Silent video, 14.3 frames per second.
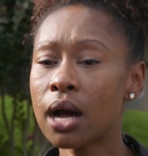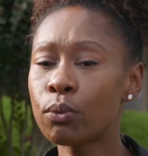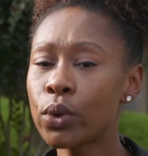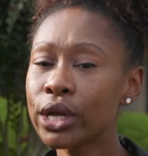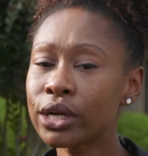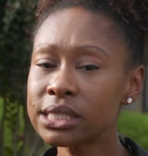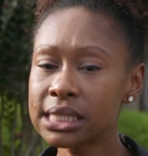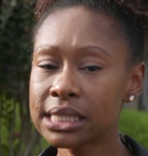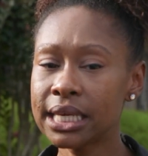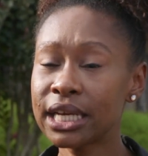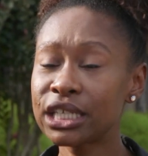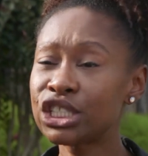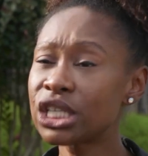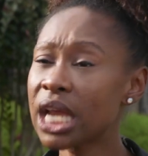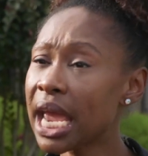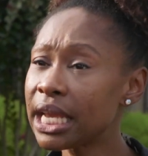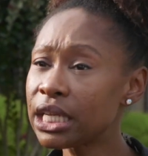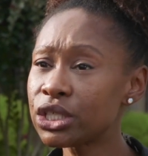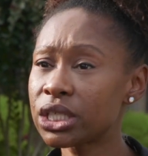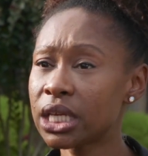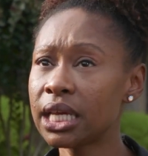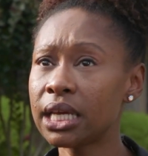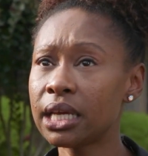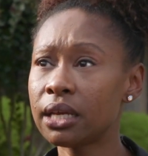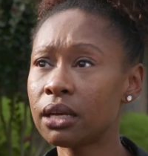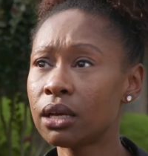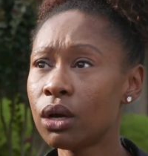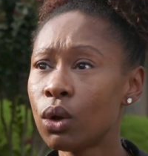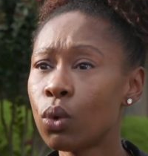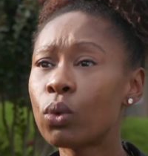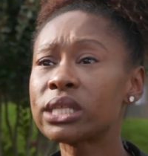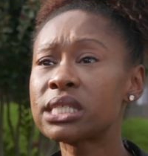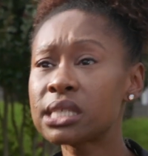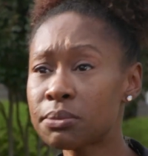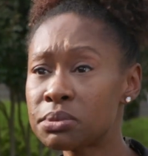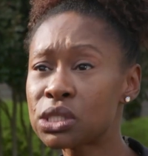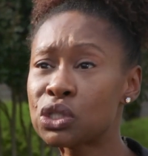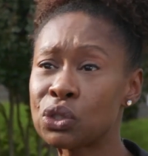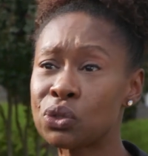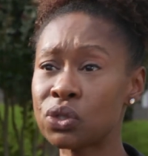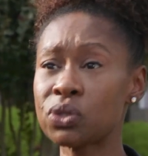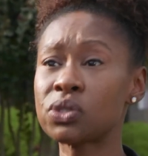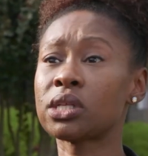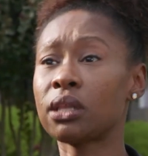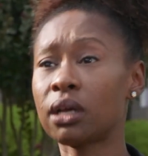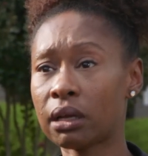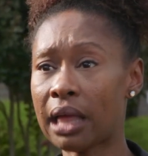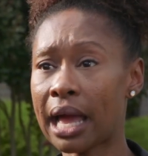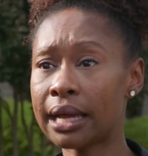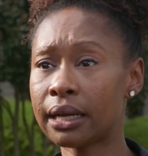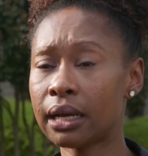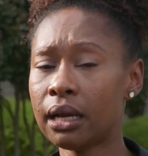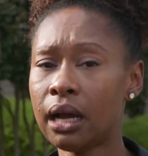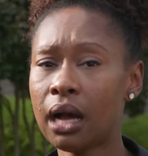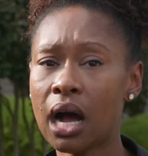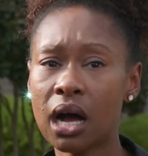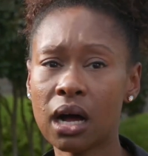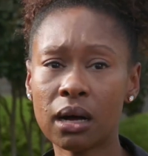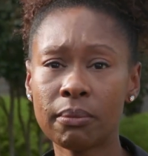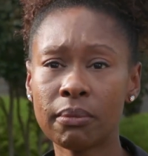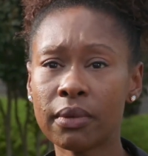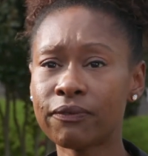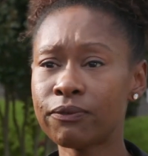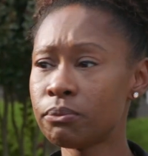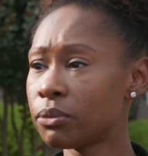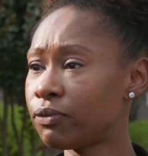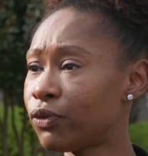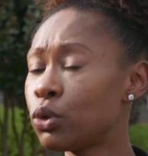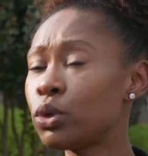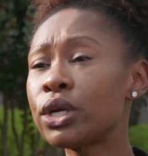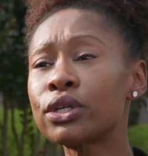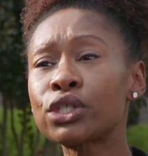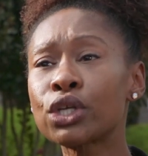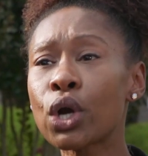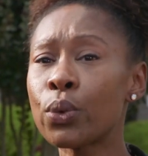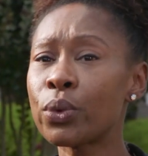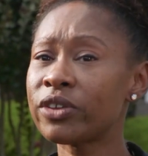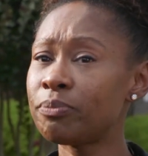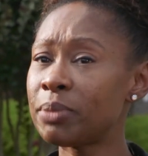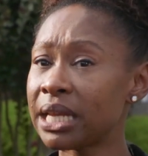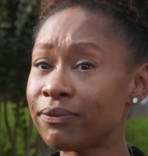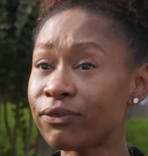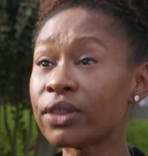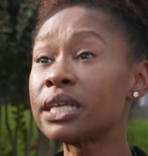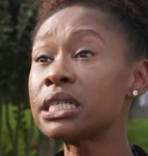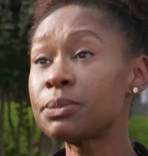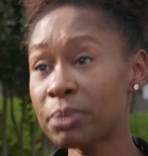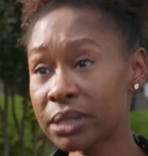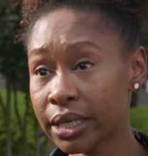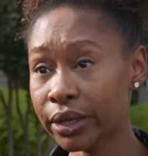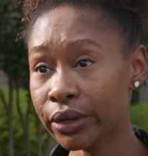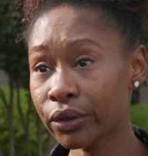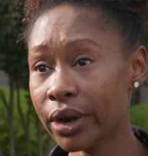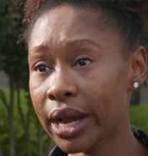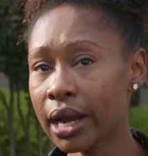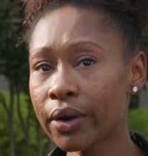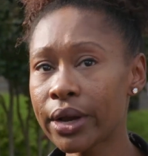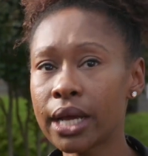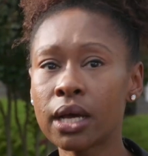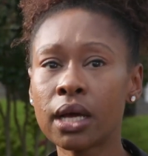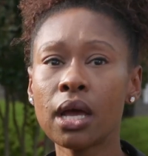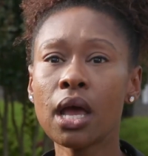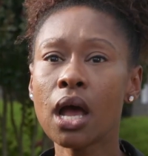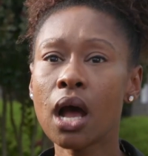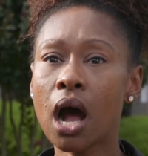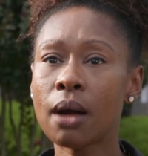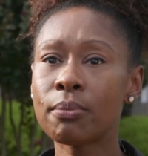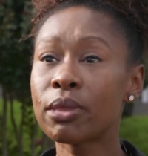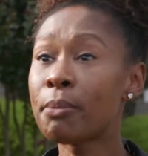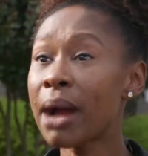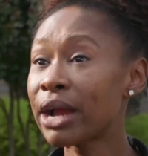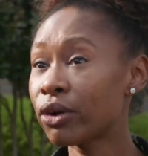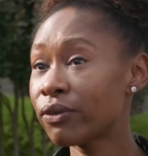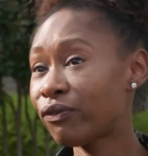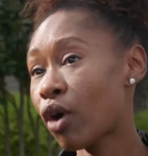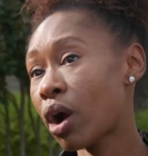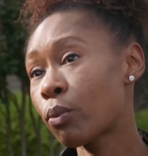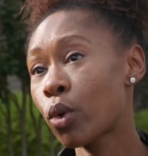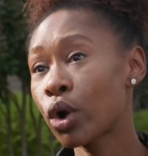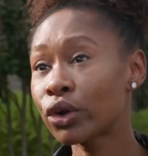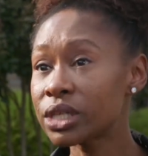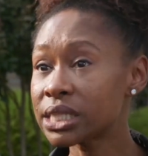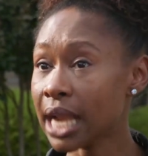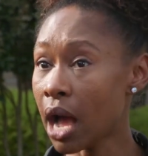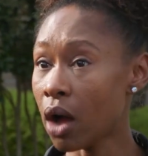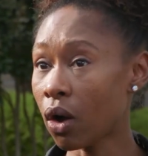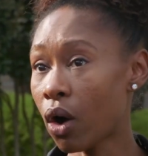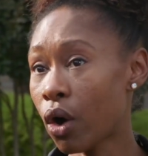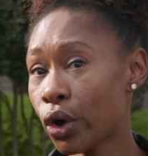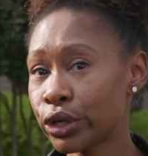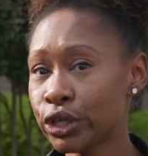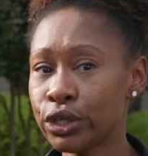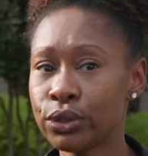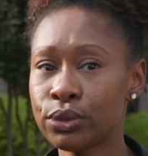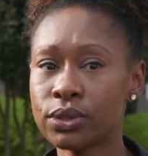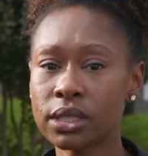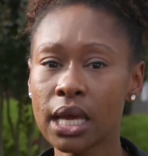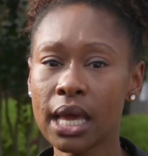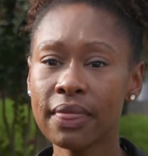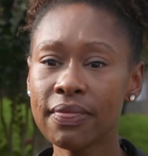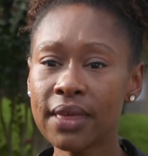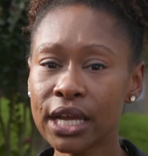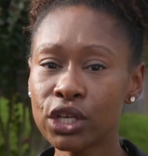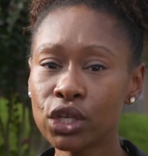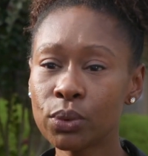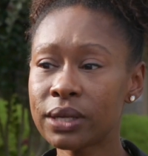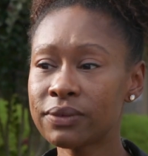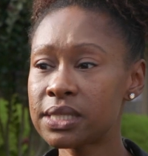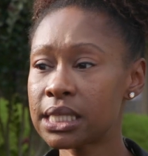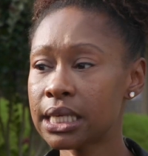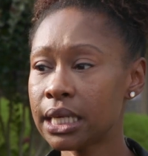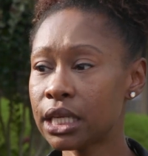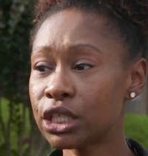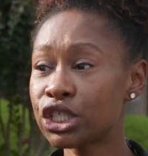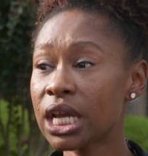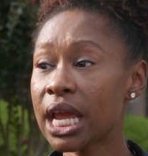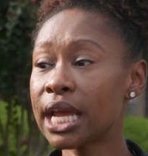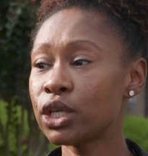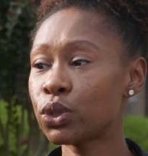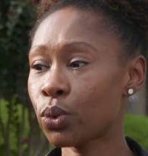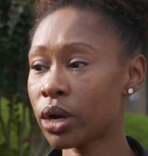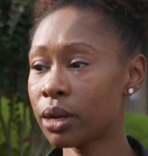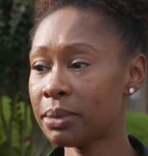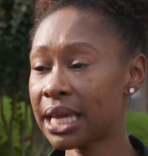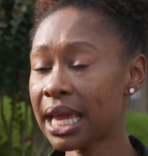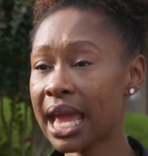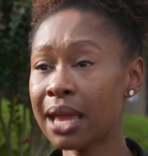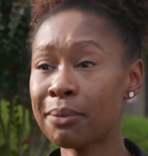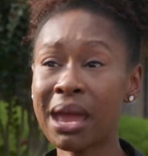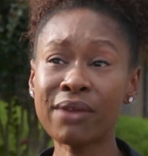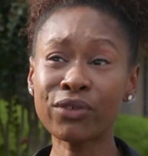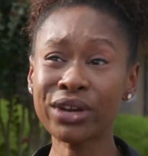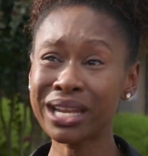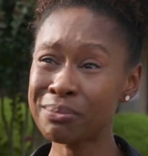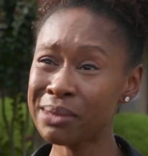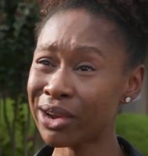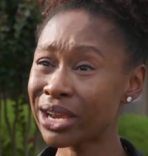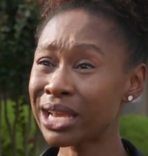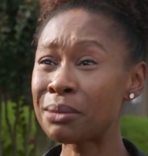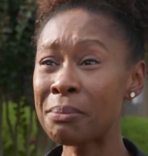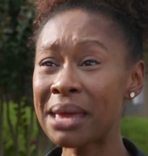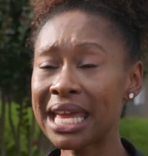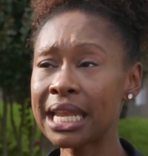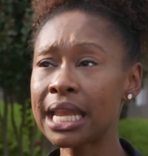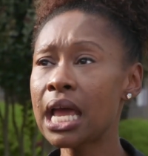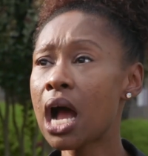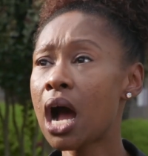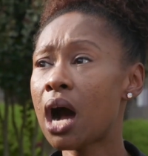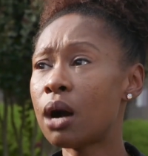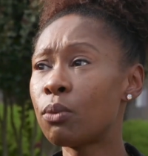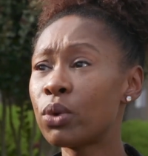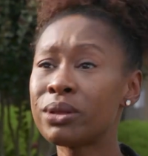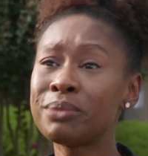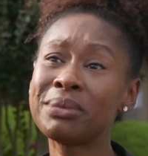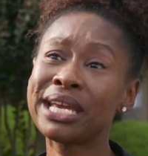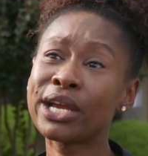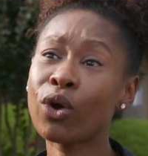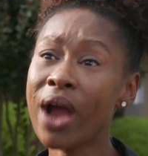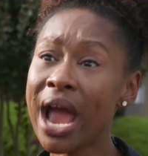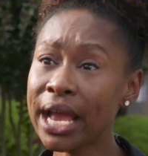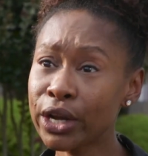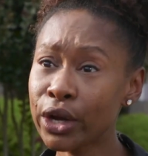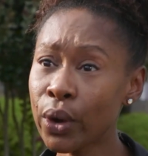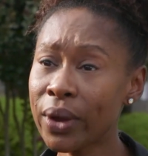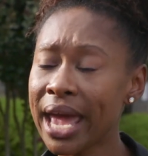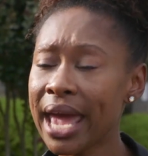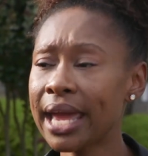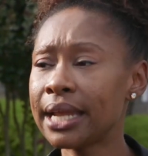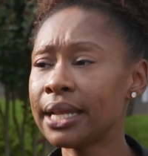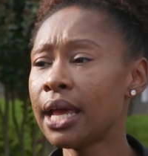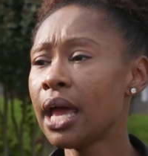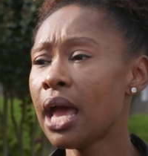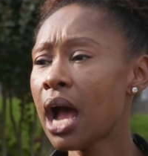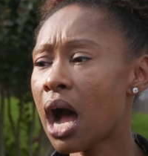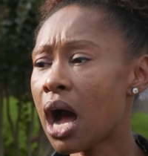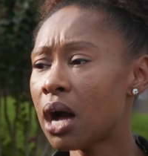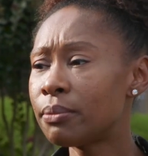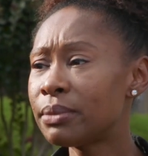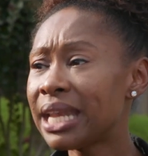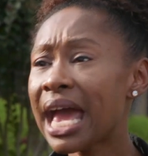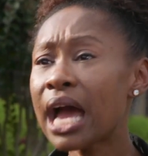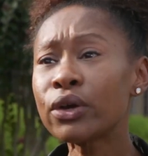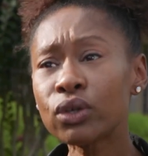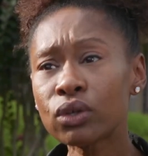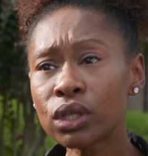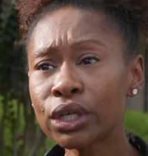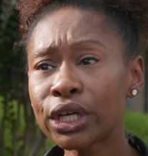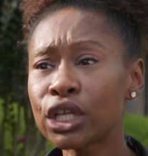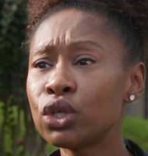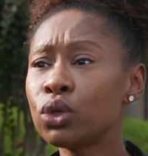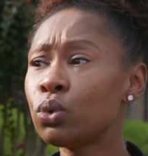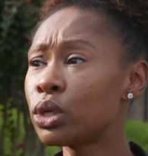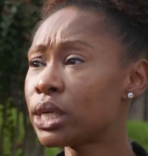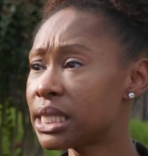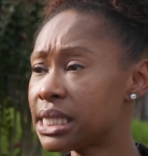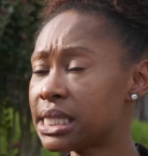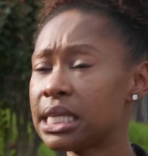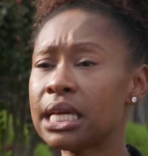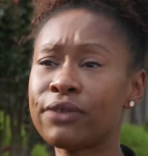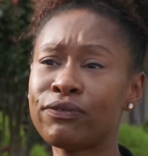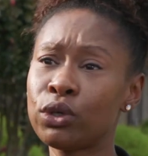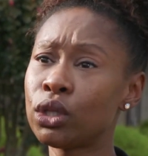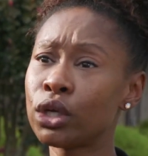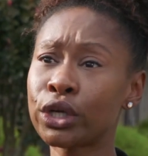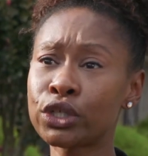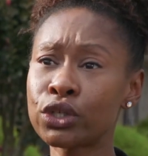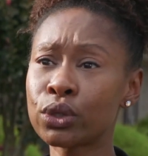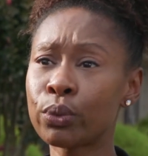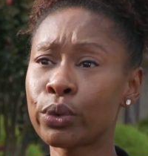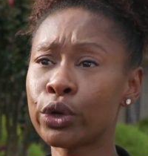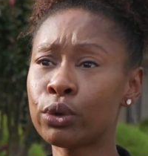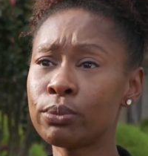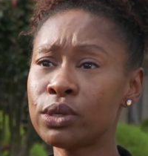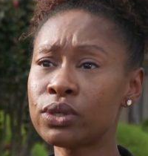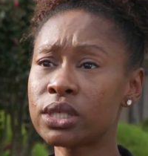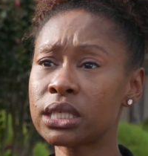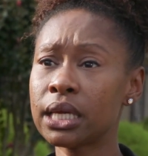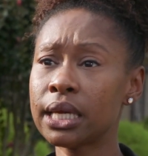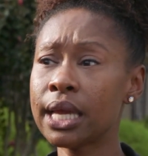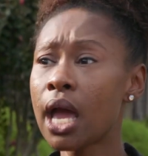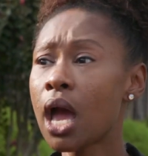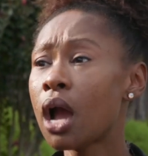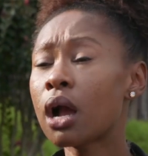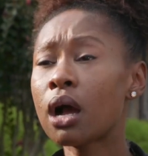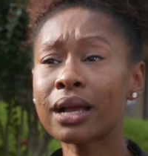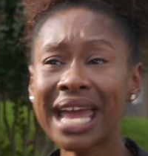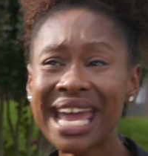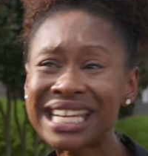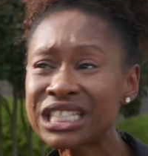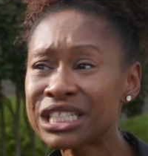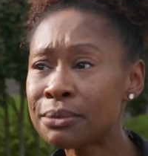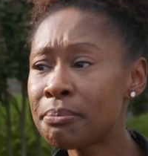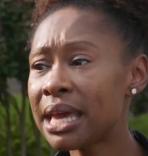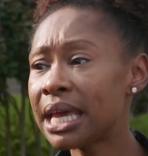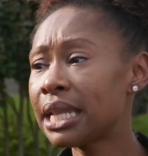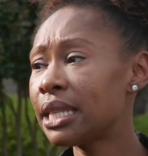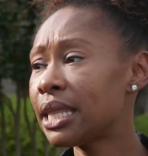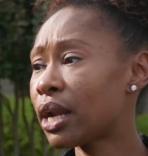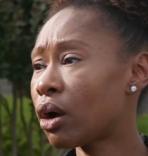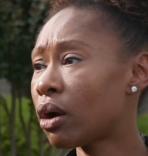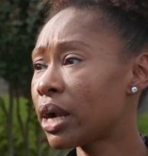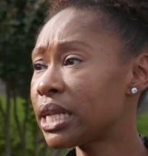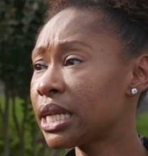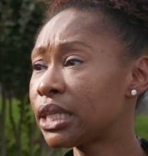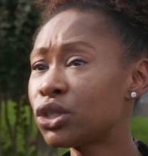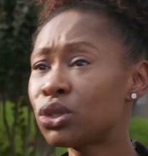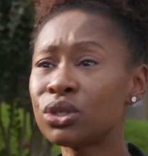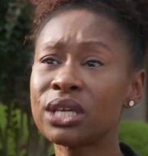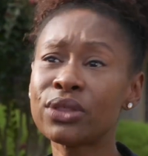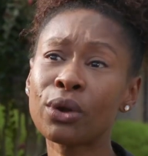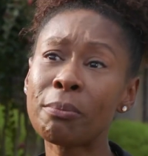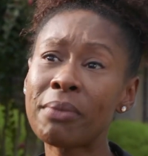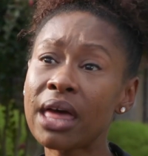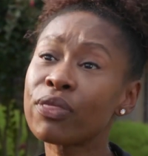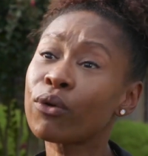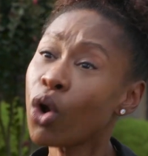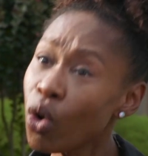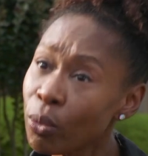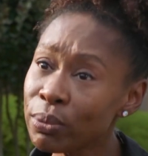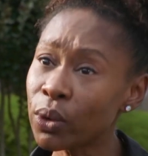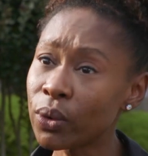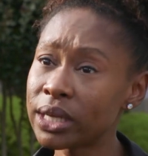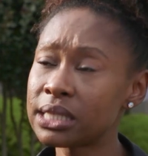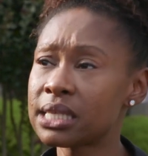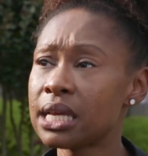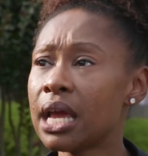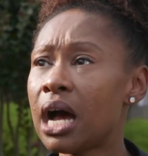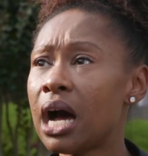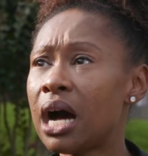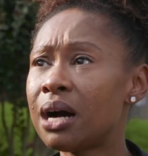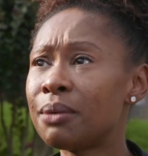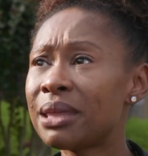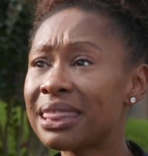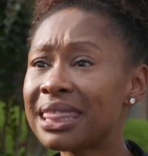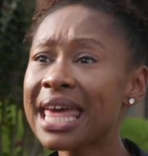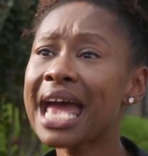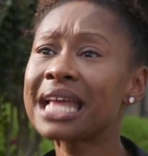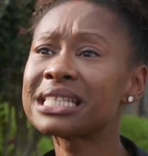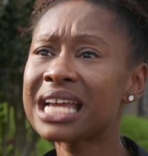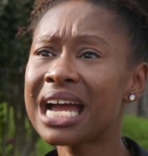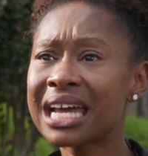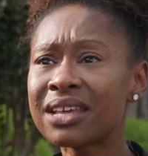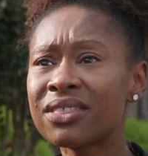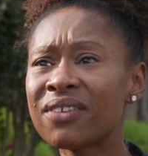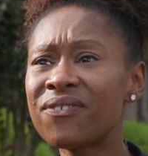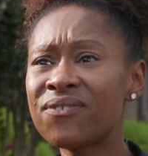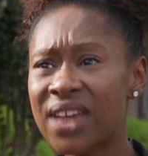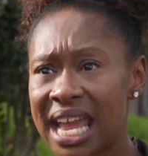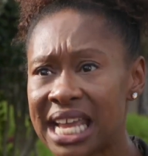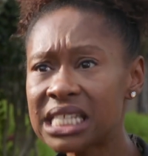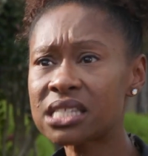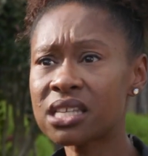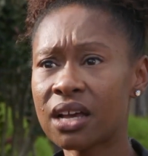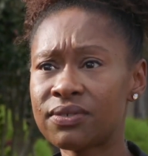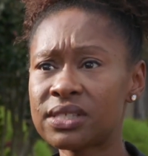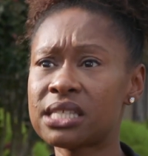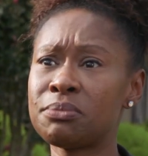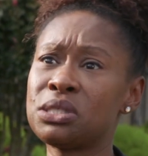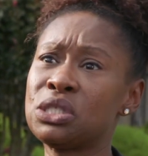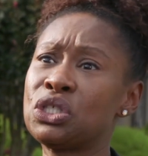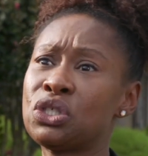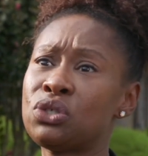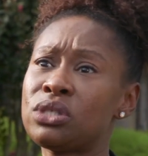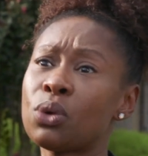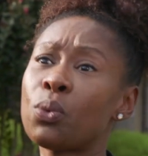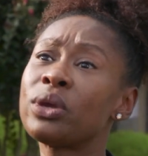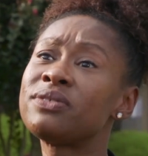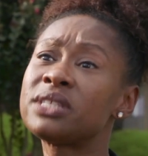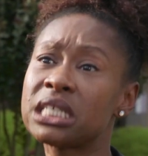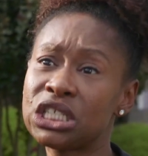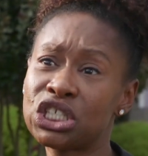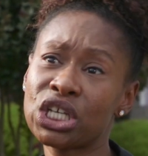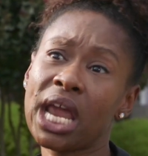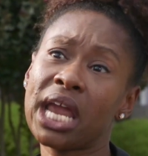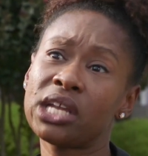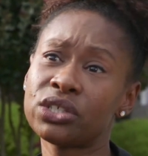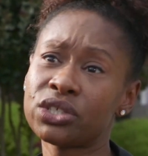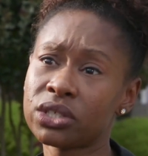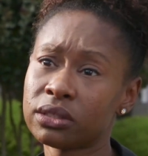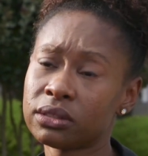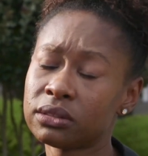We are seeing a change in what substance use used to look like. Um, a few years ago would have been for this particular area, um, the migrant farm workers and alcohol use. Then you would have seen a change where it became African American men um, wouldn't be in crack and cocaine. Um, now you look and you can see, if you look into the room, you see Caucasian men that are addicted to either meth or opioids. Um, and that's kind of the face of substance use that we've seen change.